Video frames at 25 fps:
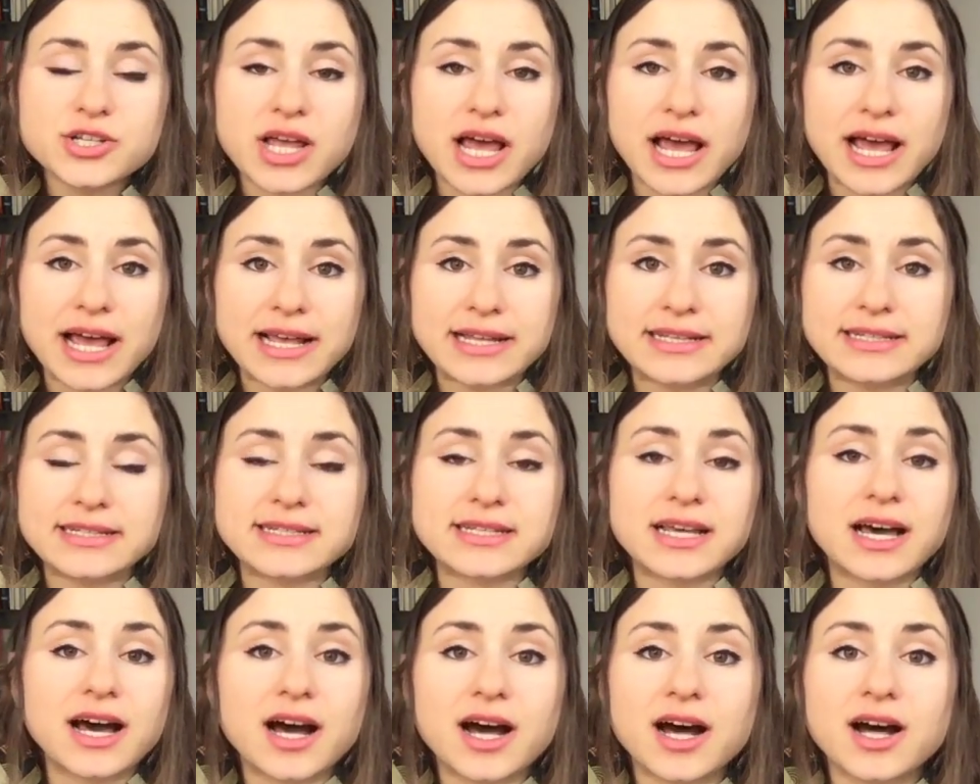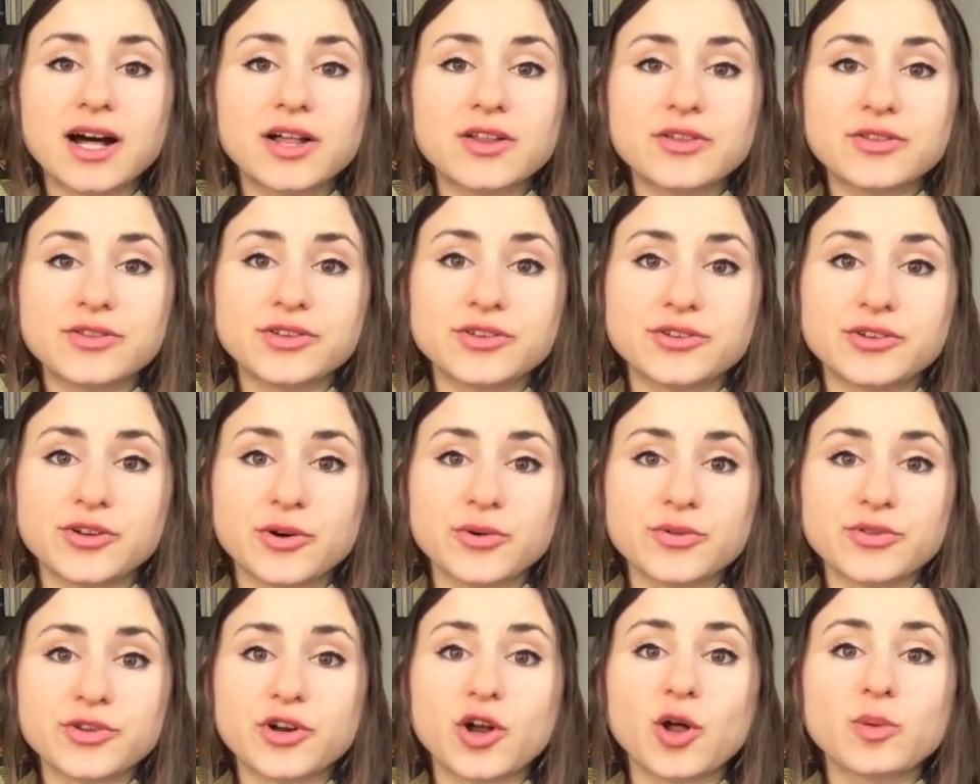And,
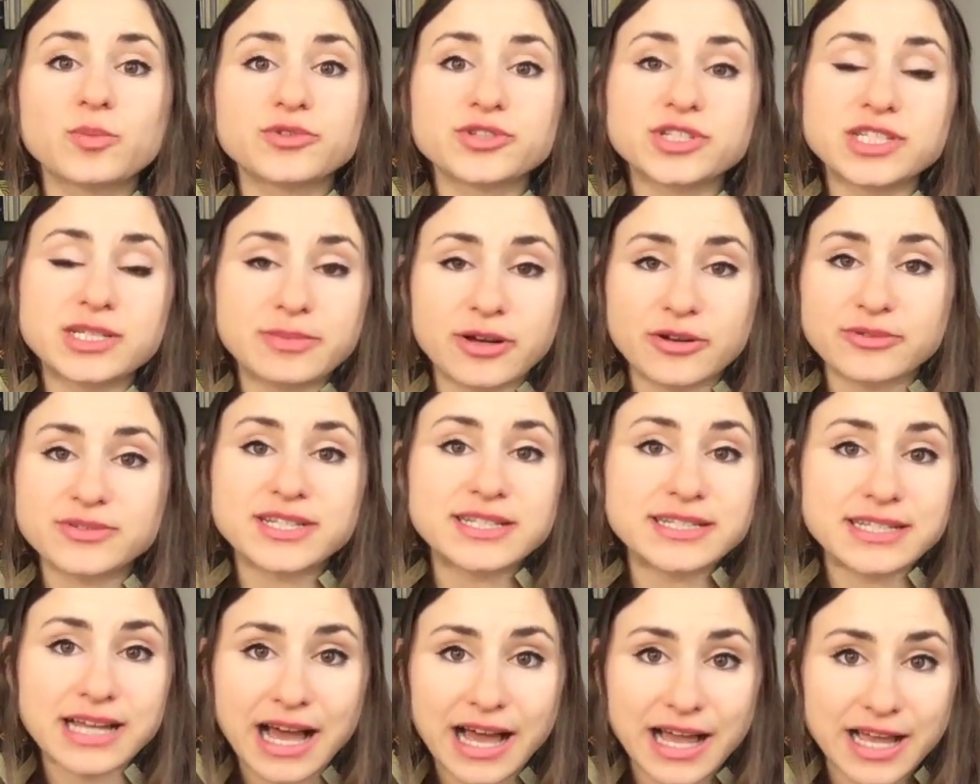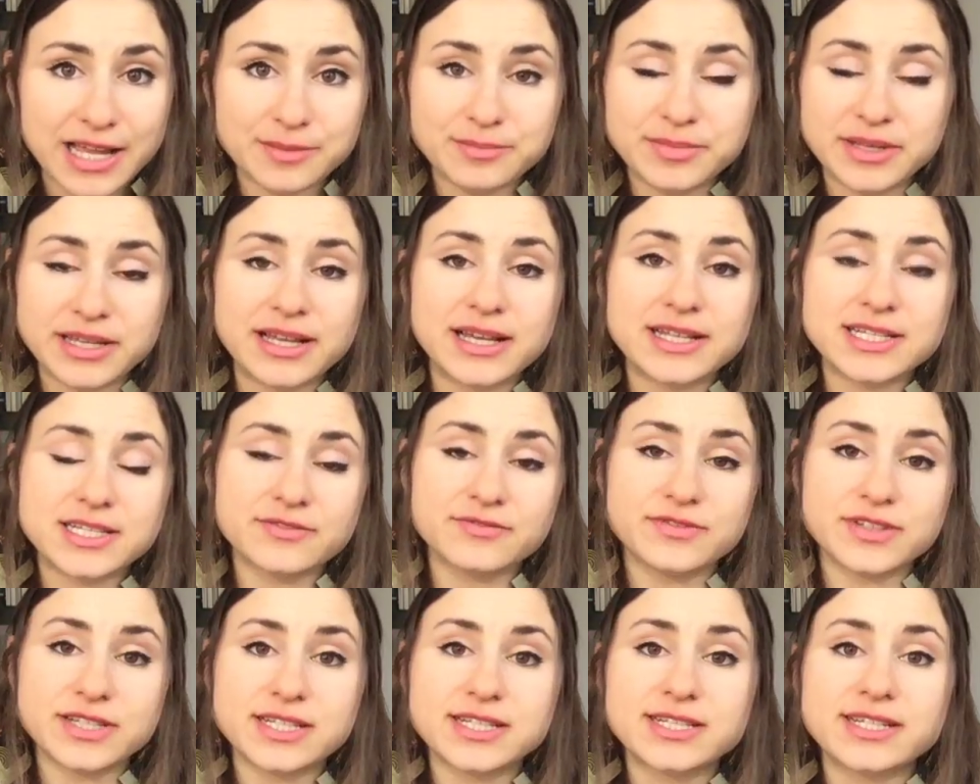they're almost about to die because
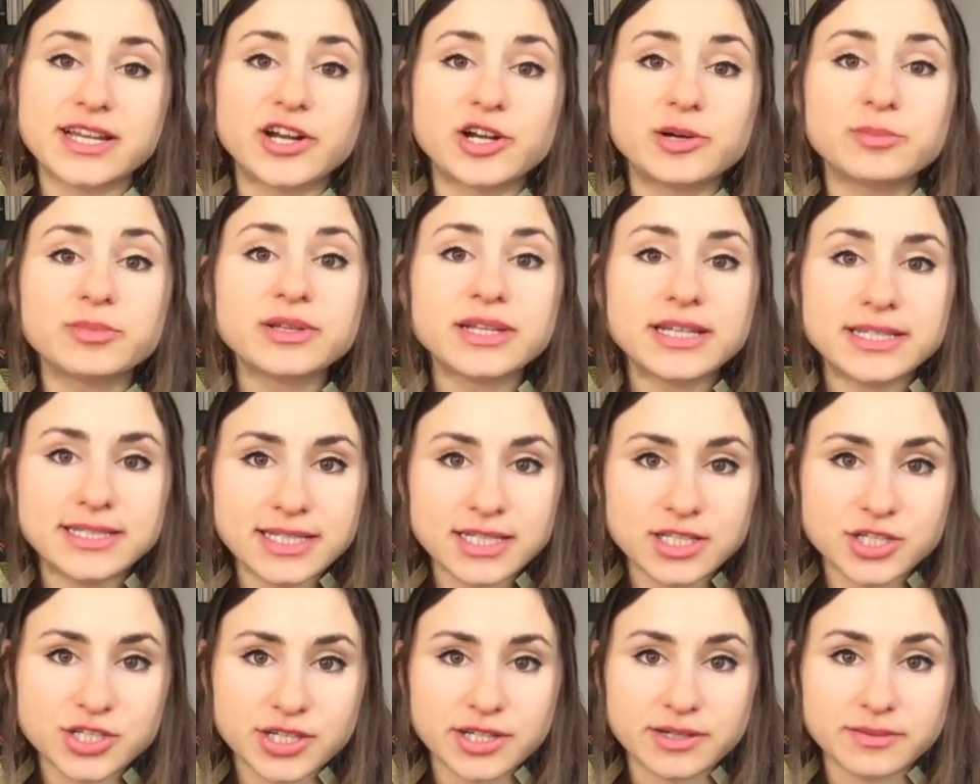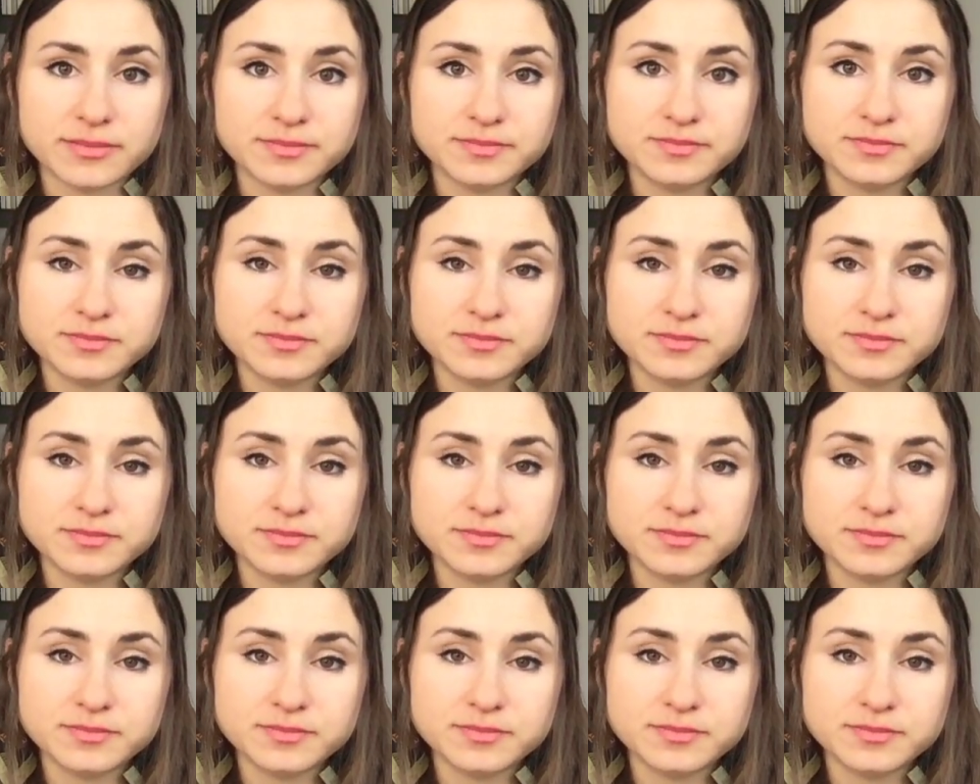of this terrible addiction.